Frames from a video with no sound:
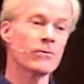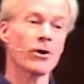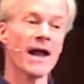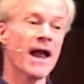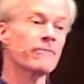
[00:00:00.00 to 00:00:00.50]

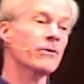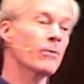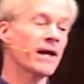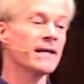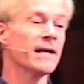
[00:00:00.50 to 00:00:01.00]
where
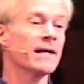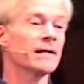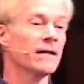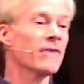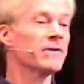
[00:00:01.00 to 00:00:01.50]
everyone
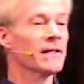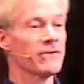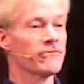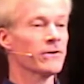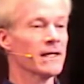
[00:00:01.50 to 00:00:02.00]
lovingly,
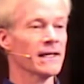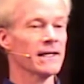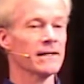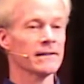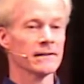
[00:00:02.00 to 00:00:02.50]

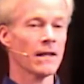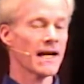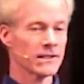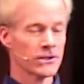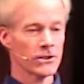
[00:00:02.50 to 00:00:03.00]
freely
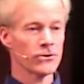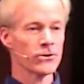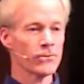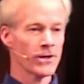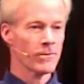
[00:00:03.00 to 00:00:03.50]
delights to do
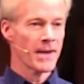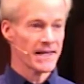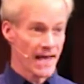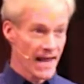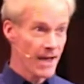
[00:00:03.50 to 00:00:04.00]
your will, may
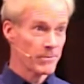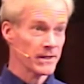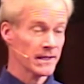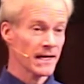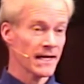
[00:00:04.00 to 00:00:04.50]
that
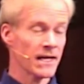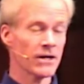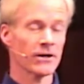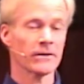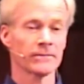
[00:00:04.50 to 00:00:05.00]
happen
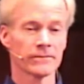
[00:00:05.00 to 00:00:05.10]
here.